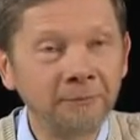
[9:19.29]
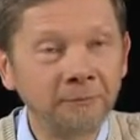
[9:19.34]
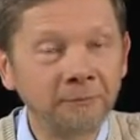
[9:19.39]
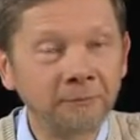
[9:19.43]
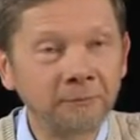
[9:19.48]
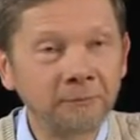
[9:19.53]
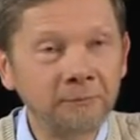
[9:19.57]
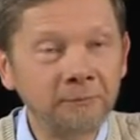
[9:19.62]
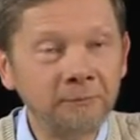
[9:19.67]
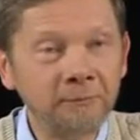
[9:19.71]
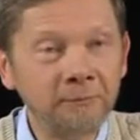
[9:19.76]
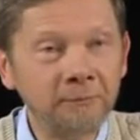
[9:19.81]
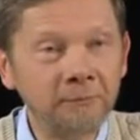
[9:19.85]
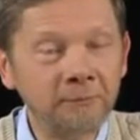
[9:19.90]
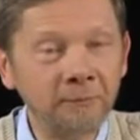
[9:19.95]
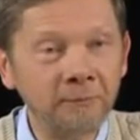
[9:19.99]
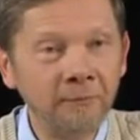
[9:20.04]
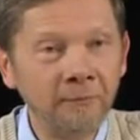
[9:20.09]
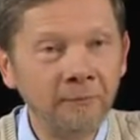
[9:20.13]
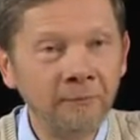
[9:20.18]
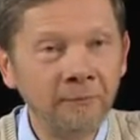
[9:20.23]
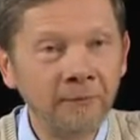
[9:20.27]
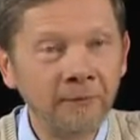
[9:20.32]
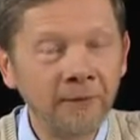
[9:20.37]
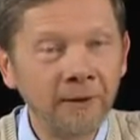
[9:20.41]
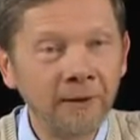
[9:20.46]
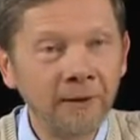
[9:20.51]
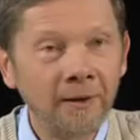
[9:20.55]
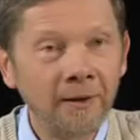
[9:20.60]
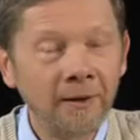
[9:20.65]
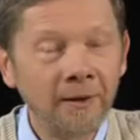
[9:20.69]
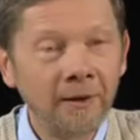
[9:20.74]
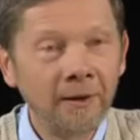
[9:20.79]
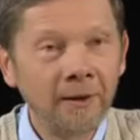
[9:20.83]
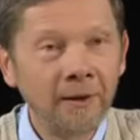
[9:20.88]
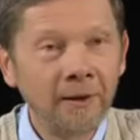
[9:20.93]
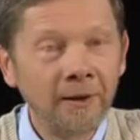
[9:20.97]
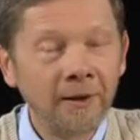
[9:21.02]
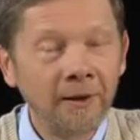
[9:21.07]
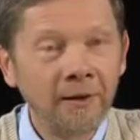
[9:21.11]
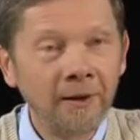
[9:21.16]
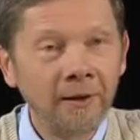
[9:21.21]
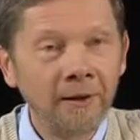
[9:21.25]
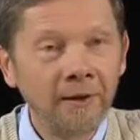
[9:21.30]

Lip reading: (silence)